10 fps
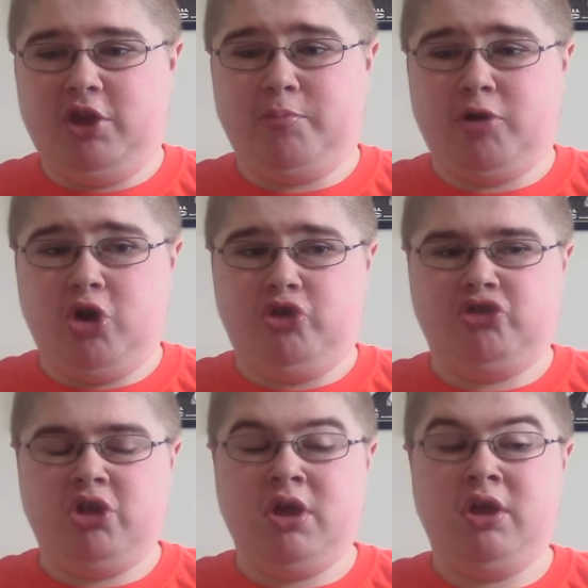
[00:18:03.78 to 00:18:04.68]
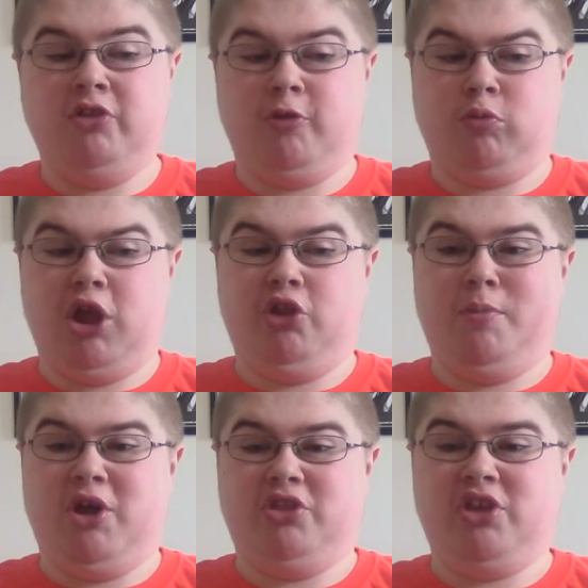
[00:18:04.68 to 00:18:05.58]
approach that Ray
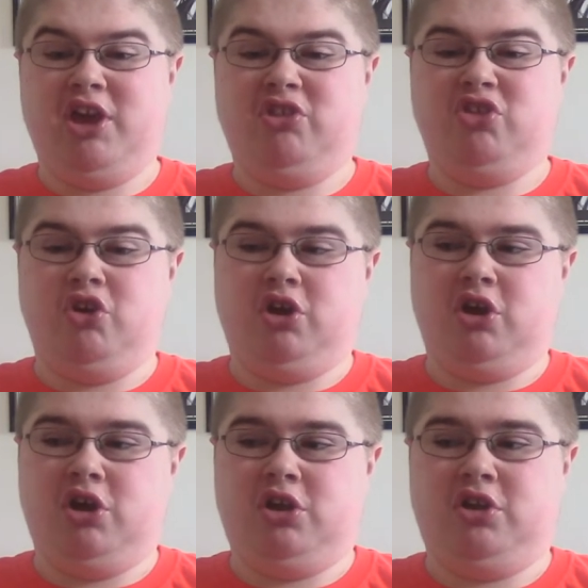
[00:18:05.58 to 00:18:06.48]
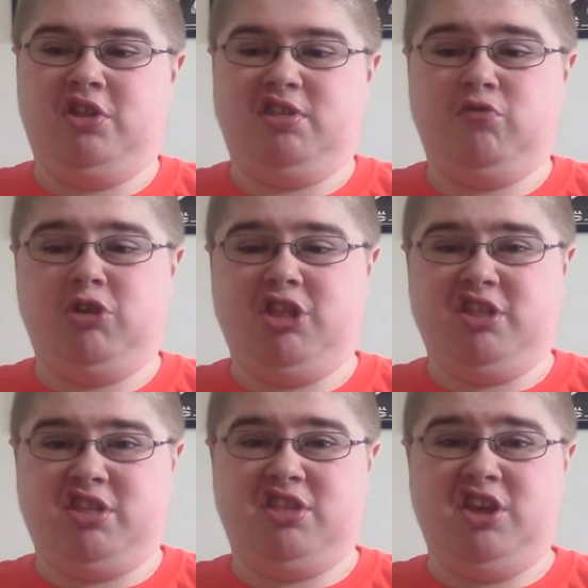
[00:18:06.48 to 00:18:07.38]
LaMontagne took on his
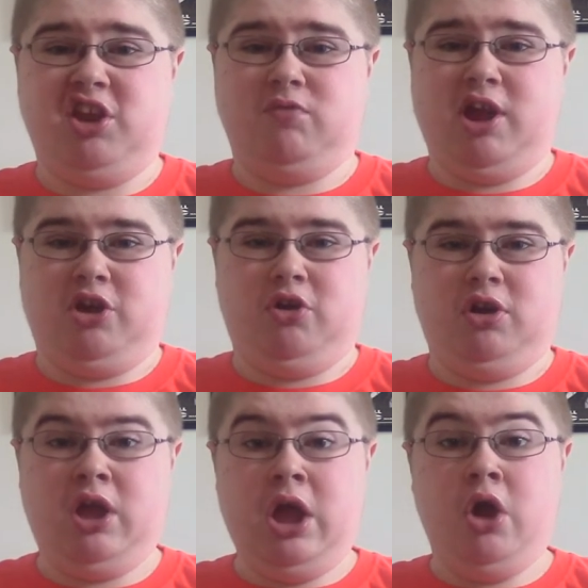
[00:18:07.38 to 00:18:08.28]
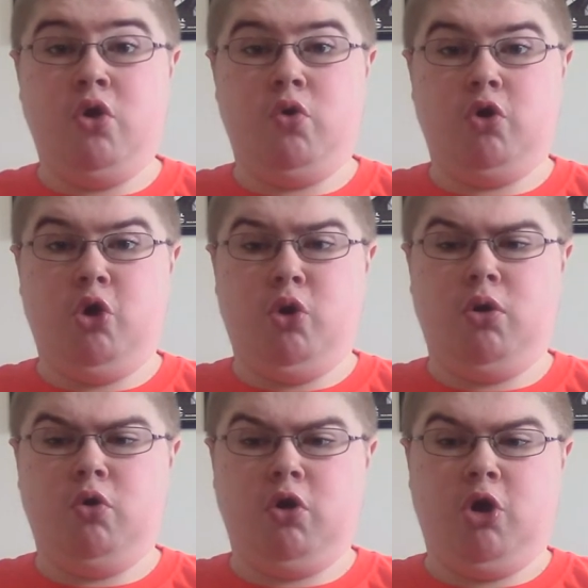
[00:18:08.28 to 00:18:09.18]
2016 record,
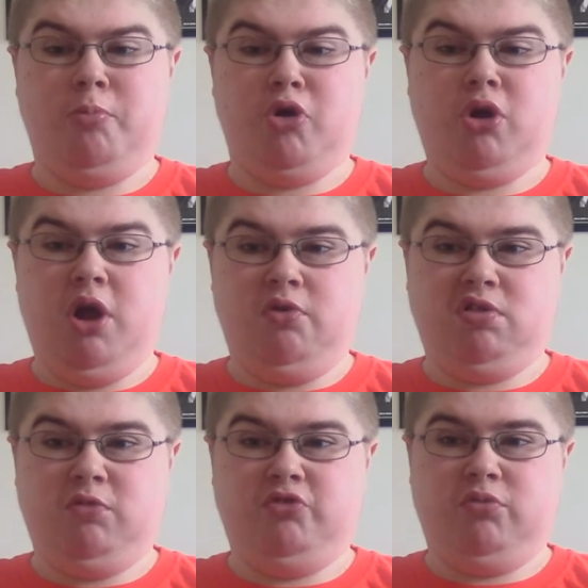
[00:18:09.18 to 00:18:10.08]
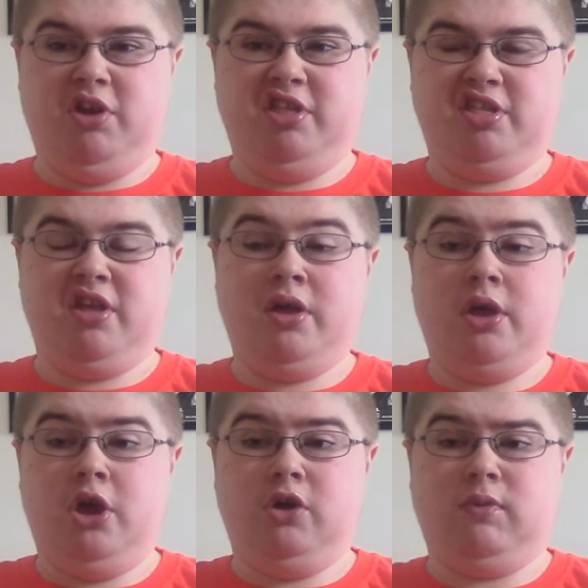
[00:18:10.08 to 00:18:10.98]
Ouroboros, which was
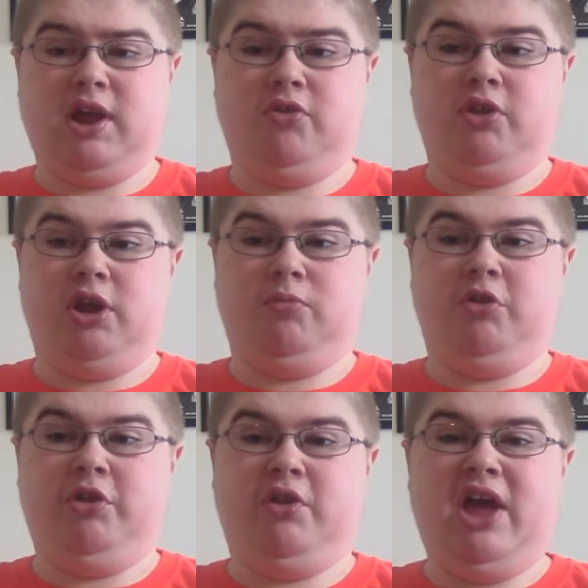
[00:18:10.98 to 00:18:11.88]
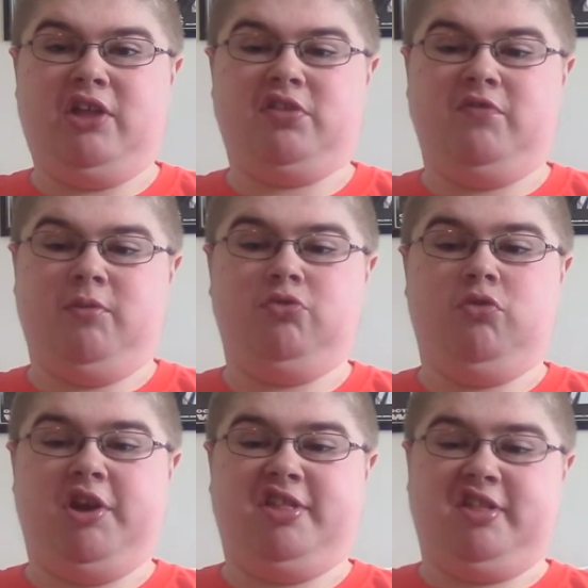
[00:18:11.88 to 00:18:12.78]
a record that I really liked from
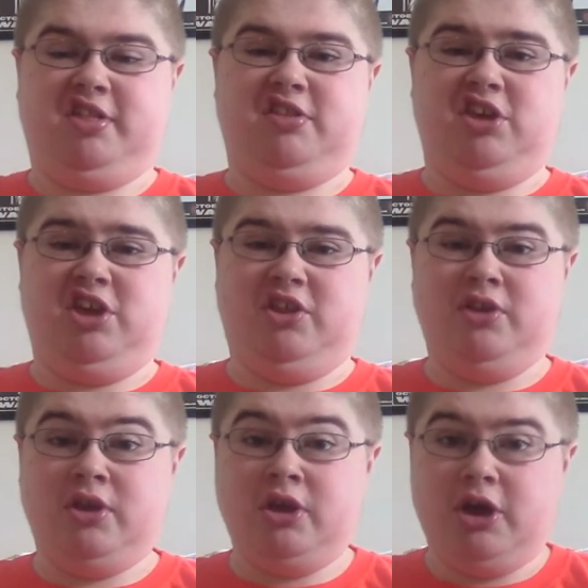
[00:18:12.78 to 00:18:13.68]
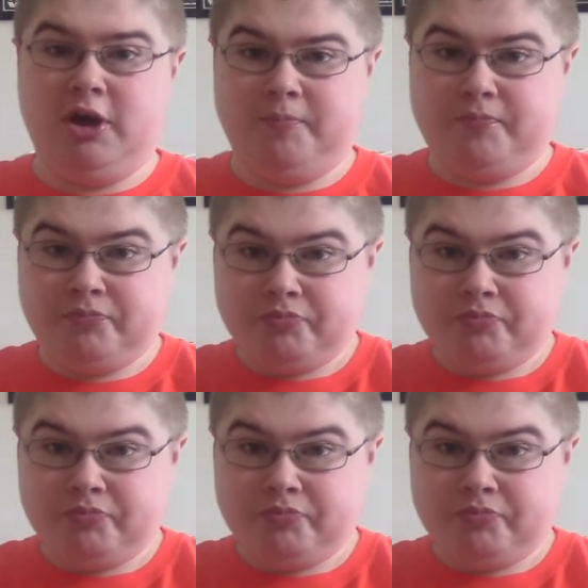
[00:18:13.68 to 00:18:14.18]
2016. I